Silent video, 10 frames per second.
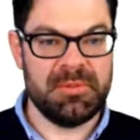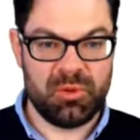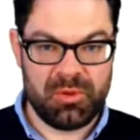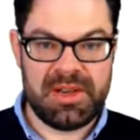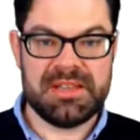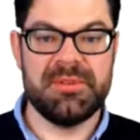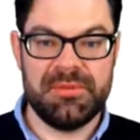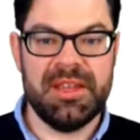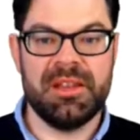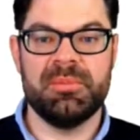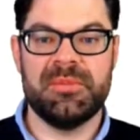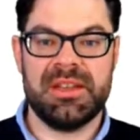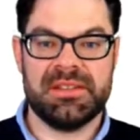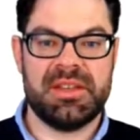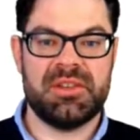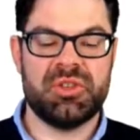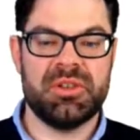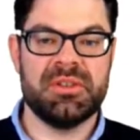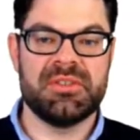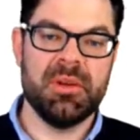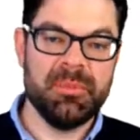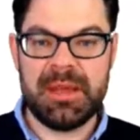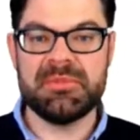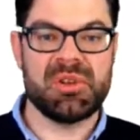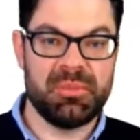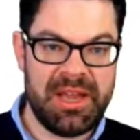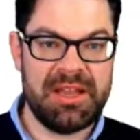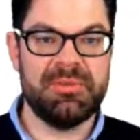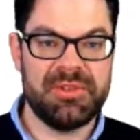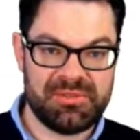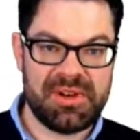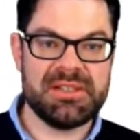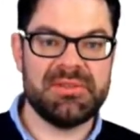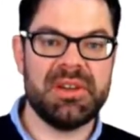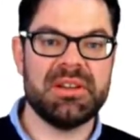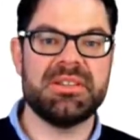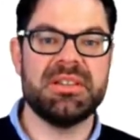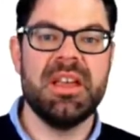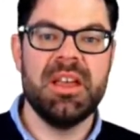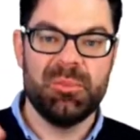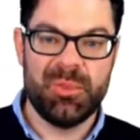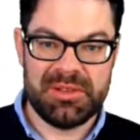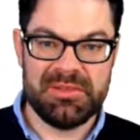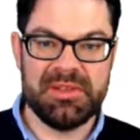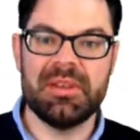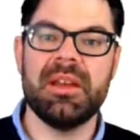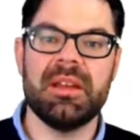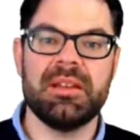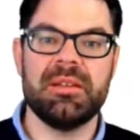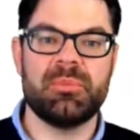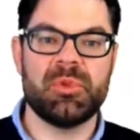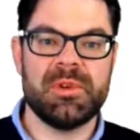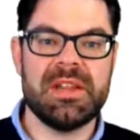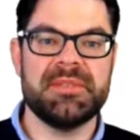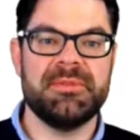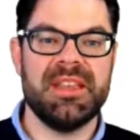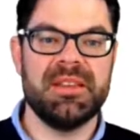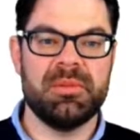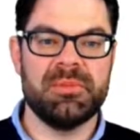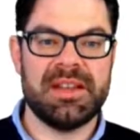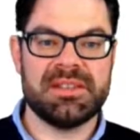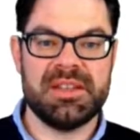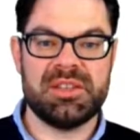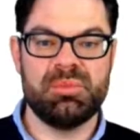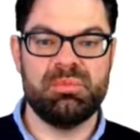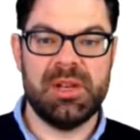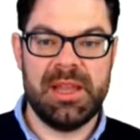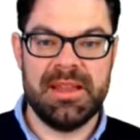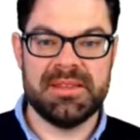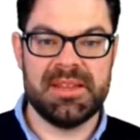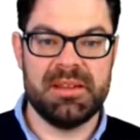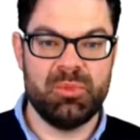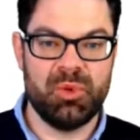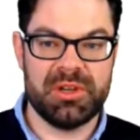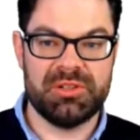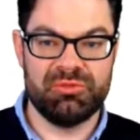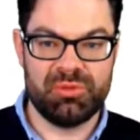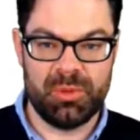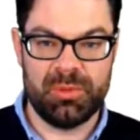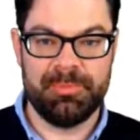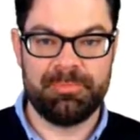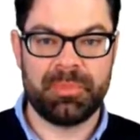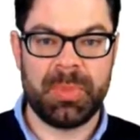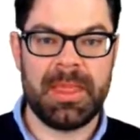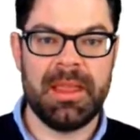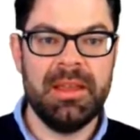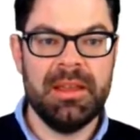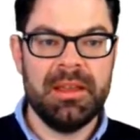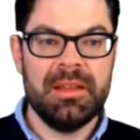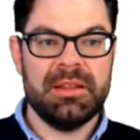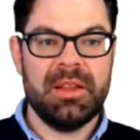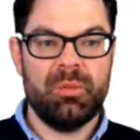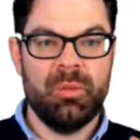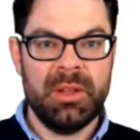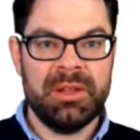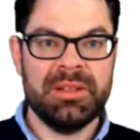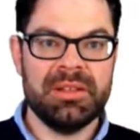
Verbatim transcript: progressive income taxation, sometimes combined with transfers, but progressive income taxation plays an important role. Now, one